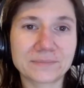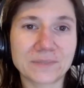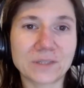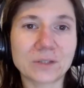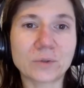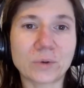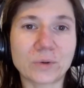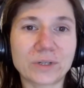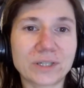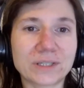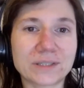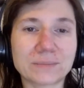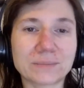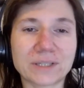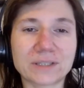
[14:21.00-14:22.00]
The Lord
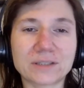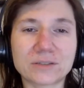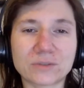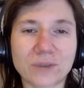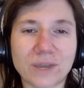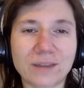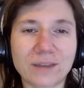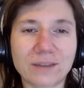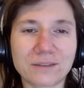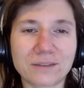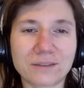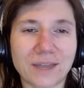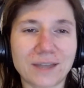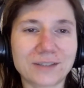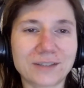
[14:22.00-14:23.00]
is my strength
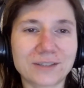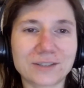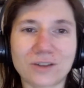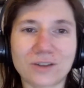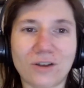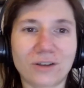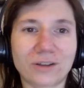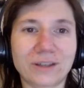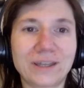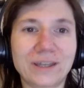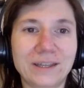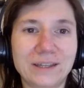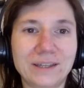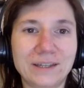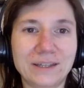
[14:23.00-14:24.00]
and song,
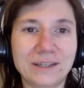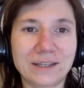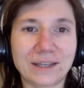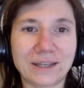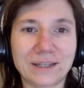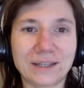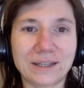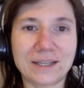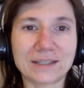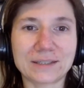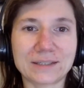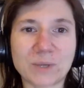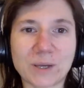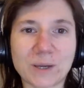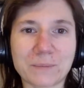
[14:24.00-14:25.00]
and he has
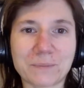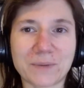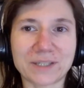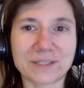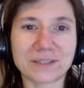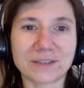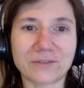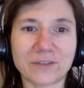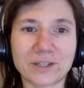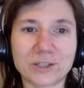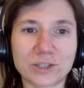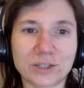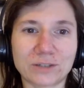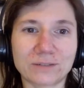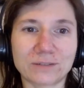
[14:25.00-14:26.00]
become my
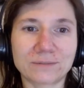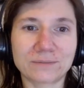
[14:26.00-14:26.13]
salvation.